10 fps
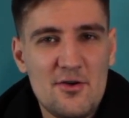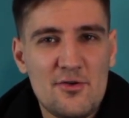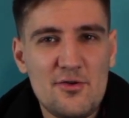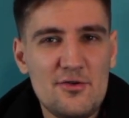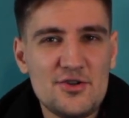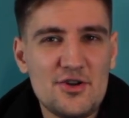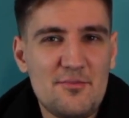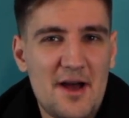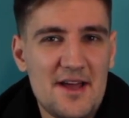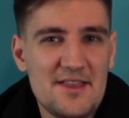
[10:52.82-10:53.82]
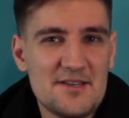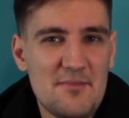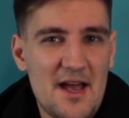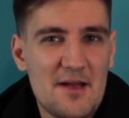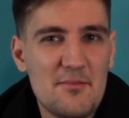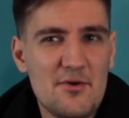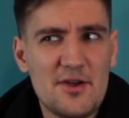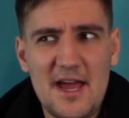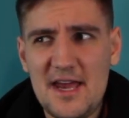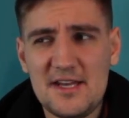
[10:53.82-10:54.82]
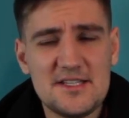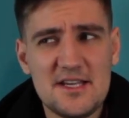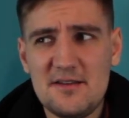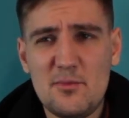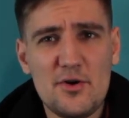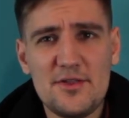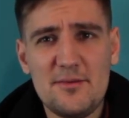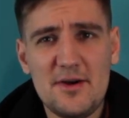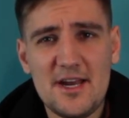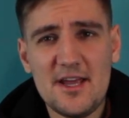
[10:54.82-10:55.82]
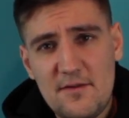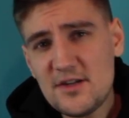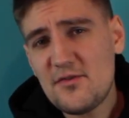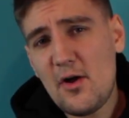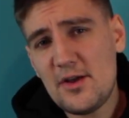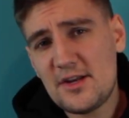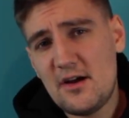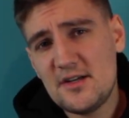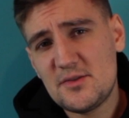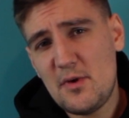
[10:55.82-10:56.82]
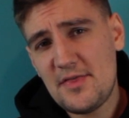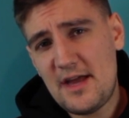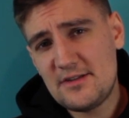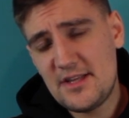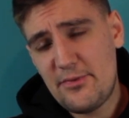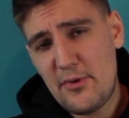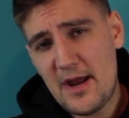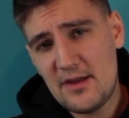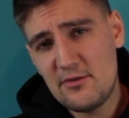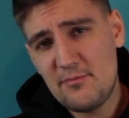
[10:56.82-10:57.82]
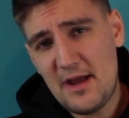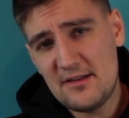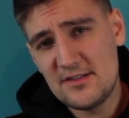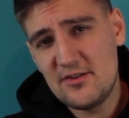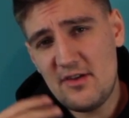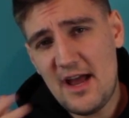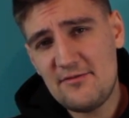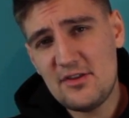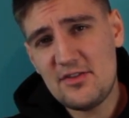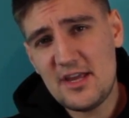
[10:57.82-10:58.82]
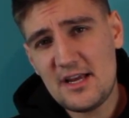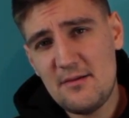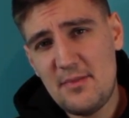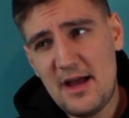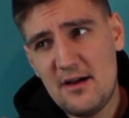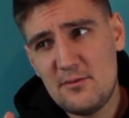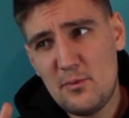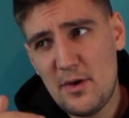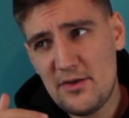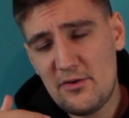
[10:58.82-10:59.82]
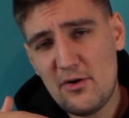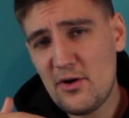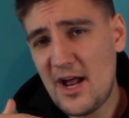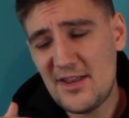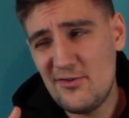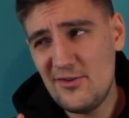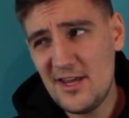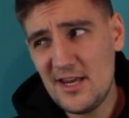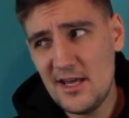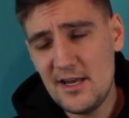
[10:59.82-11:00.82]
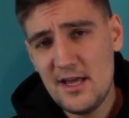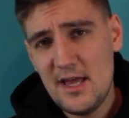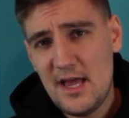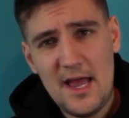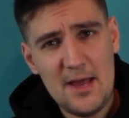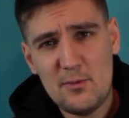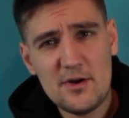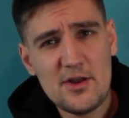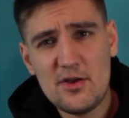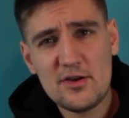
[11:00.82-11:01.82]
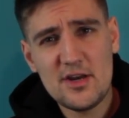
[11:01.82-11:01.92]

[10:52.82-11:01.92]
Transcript: who should buy this MacBook and is it worth the money? First of all, it costs £1,300, so you have to think about whether or not you need it and what are you